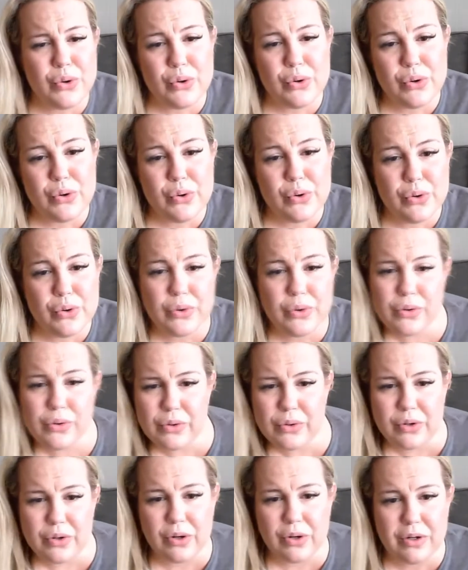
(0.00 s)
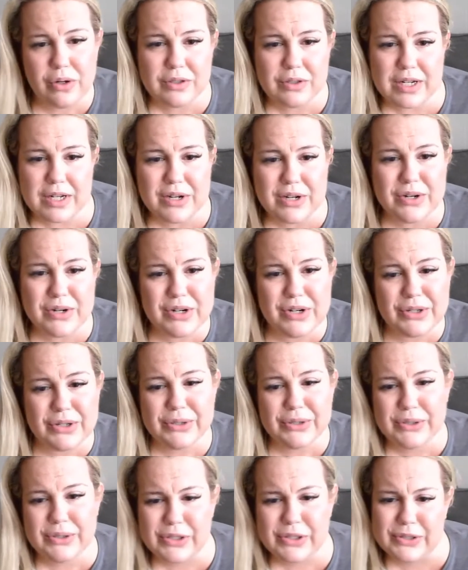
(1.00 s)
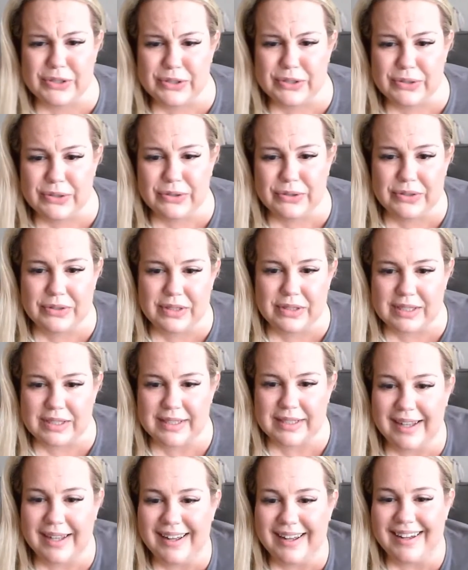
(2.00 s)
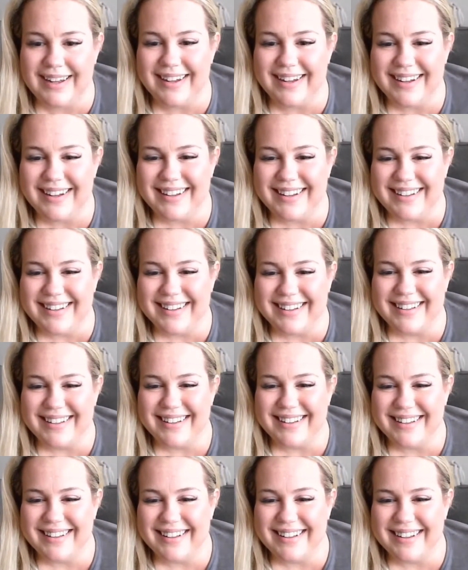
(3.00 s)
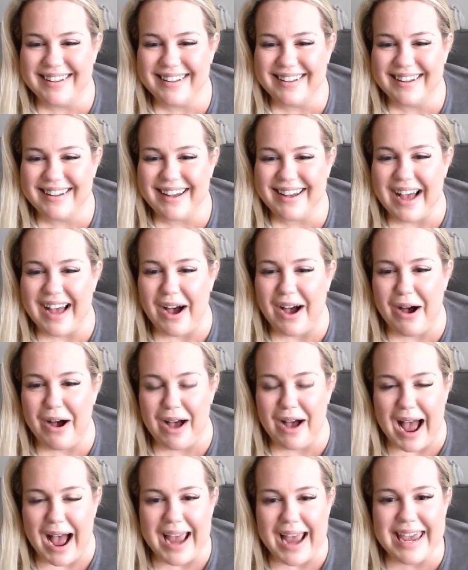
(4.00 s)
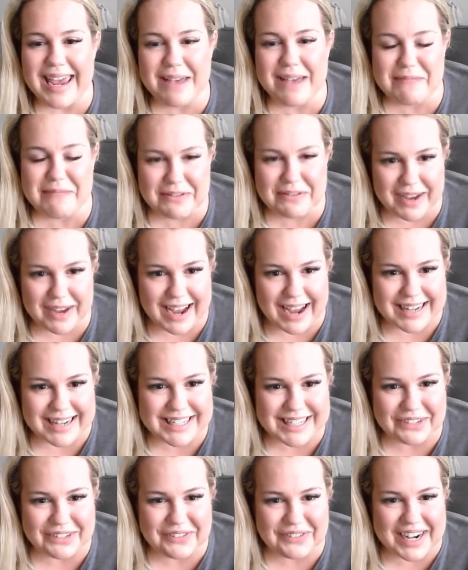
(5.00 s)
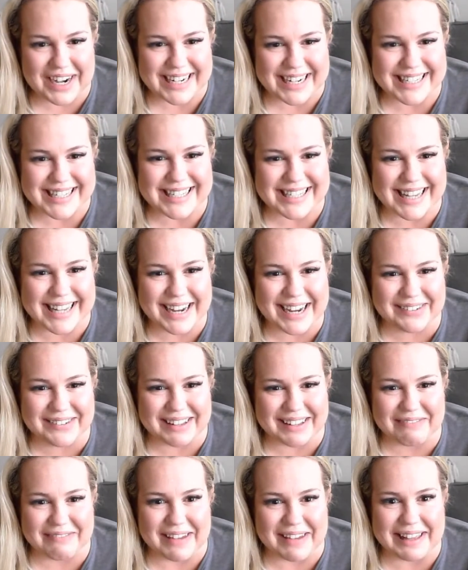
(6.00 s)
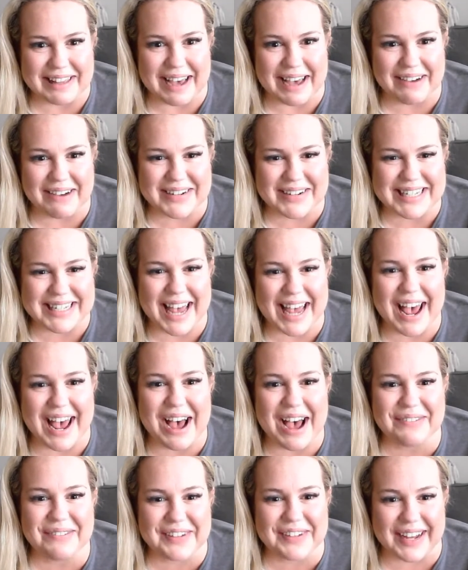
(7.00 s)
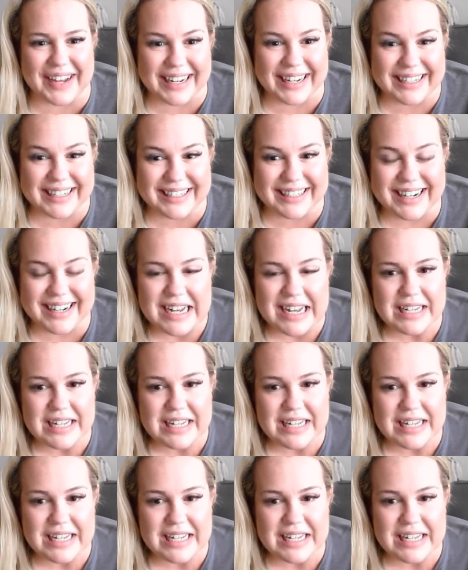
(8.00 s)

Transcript: Do, do, do. Oh, I can't believe I got Tiffany to sing with song. Me. That was heaven.